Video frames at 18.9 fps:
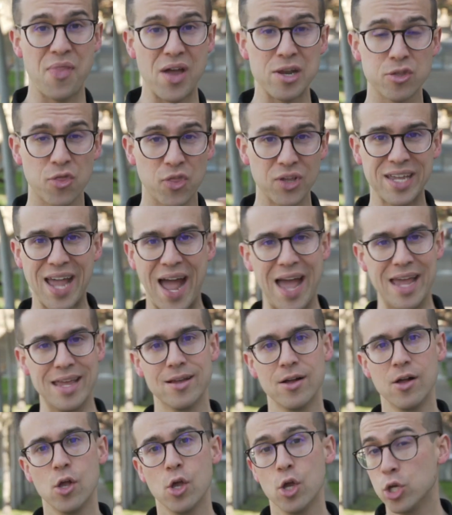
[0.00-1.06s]
That's the K.
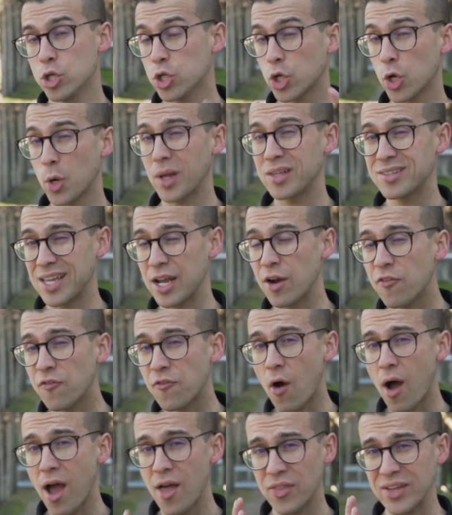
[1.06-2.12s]
You're going to
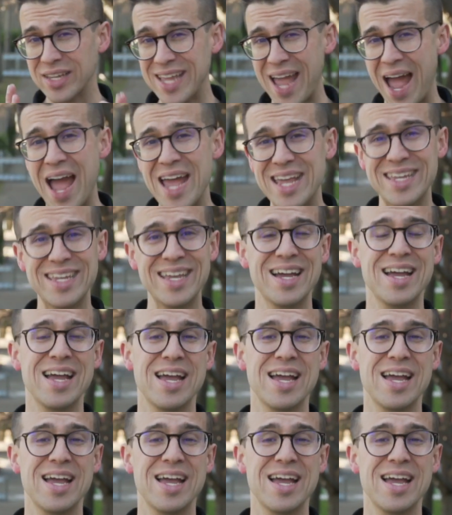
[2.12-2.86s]
identify the K